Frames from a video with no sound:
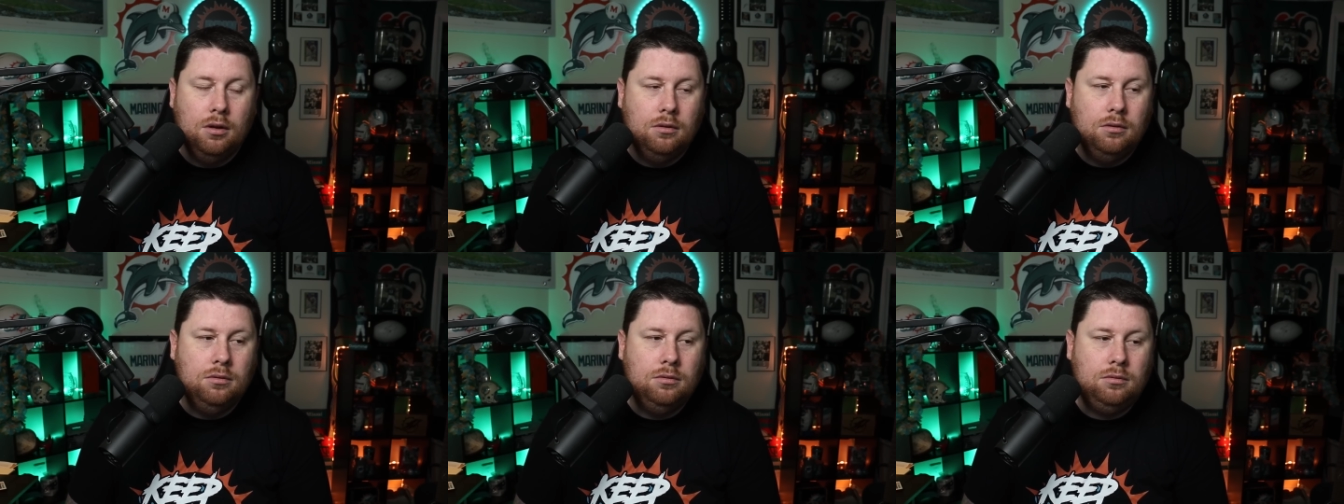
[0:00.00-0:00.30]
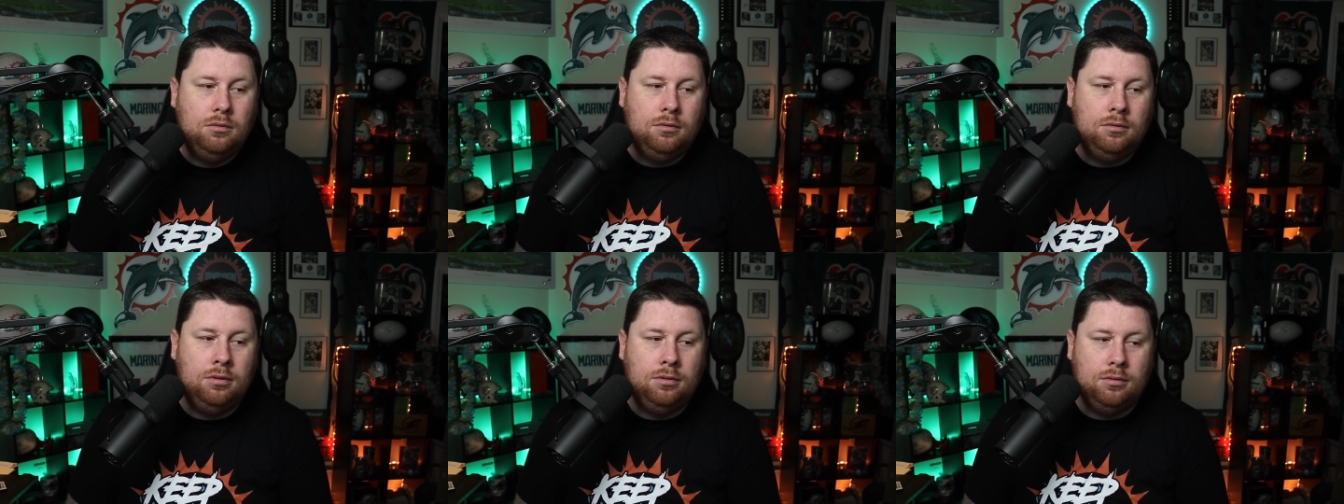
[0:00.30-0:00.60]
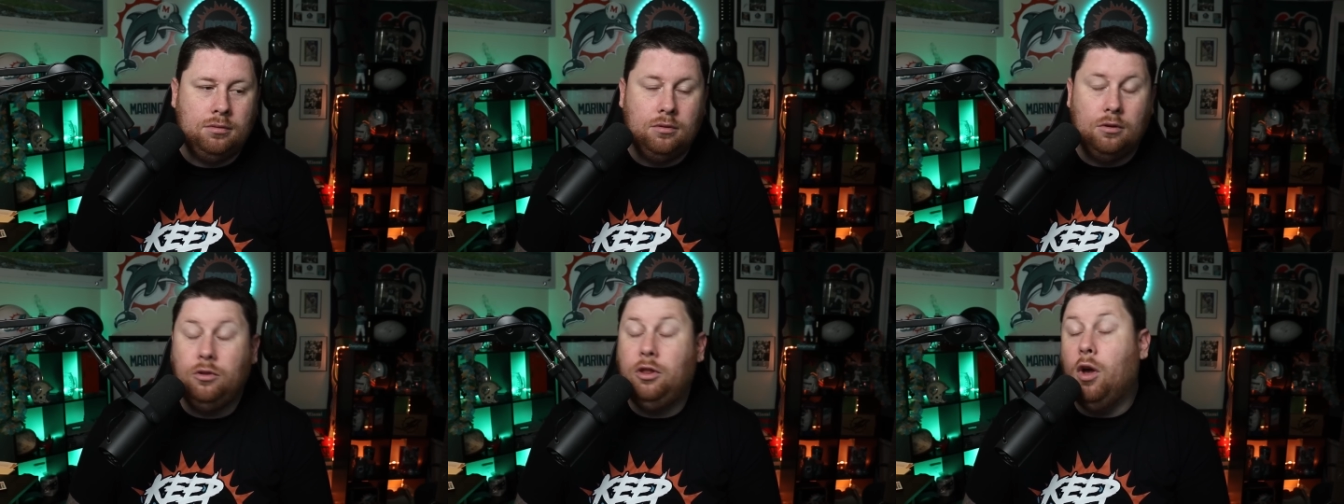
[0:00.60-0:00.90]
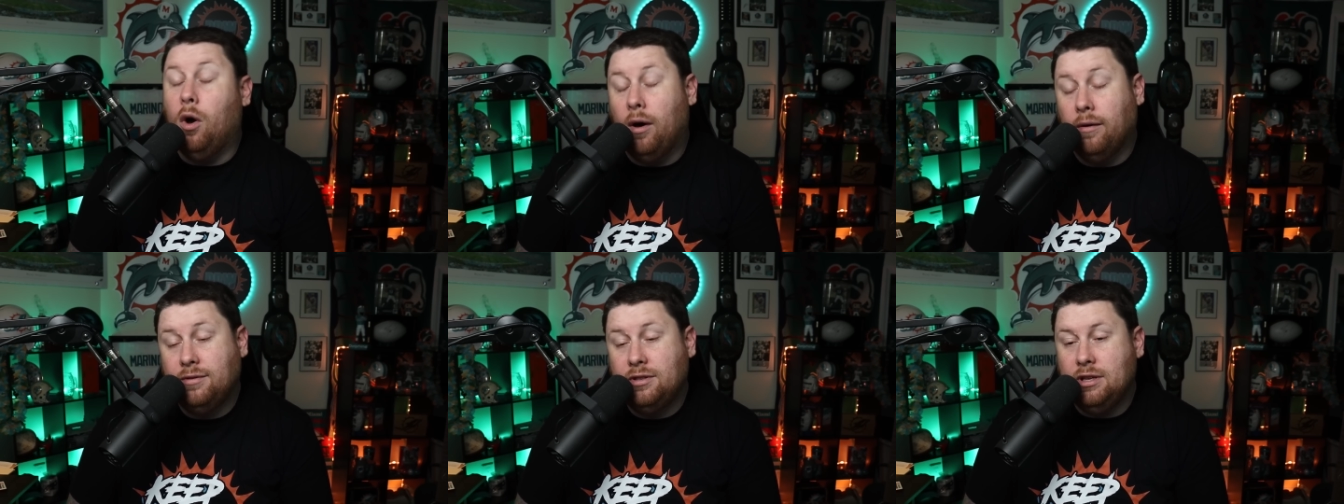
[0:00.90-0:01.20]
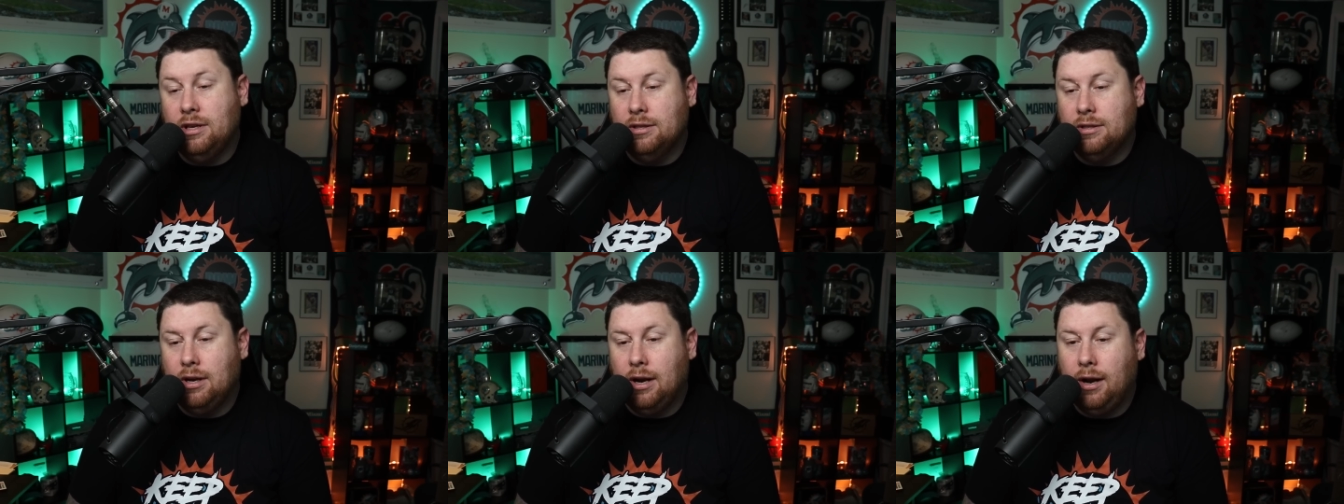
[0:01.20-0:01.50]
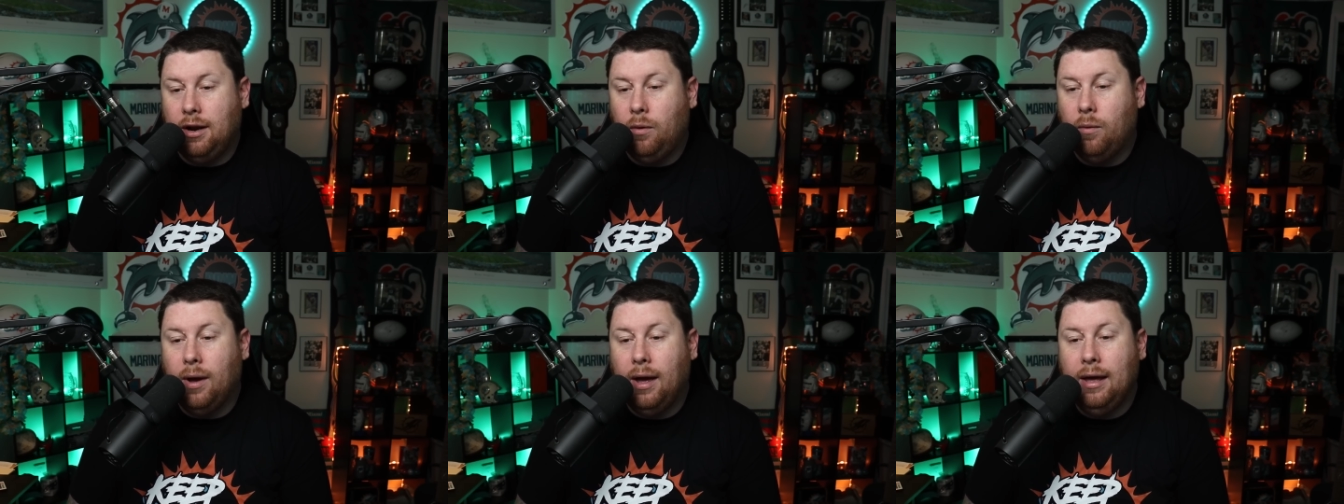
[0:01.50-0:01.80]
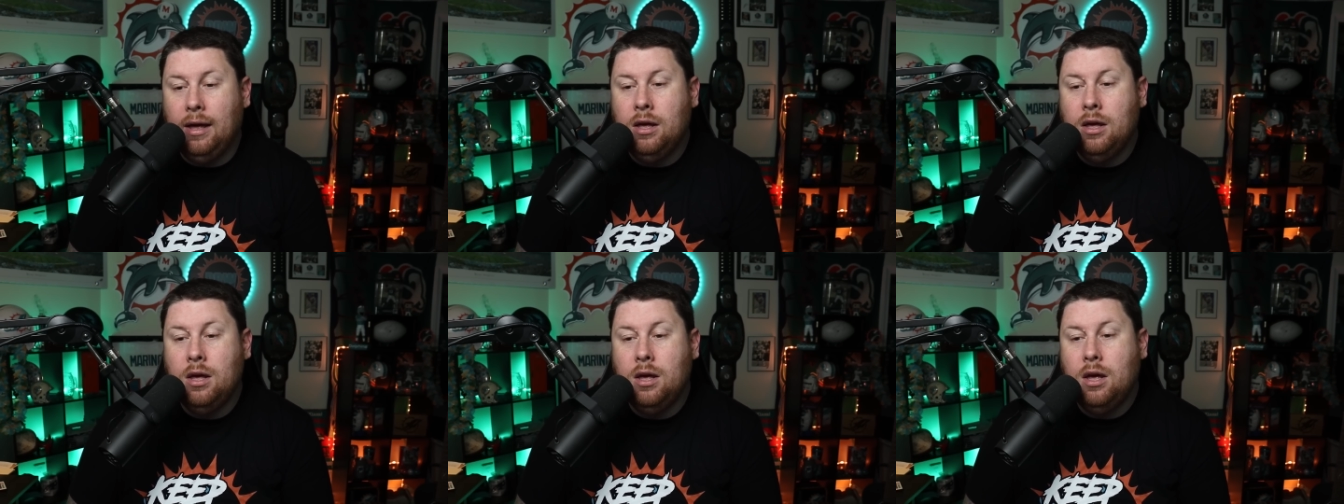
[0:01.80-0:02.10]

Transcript: the off season anyway,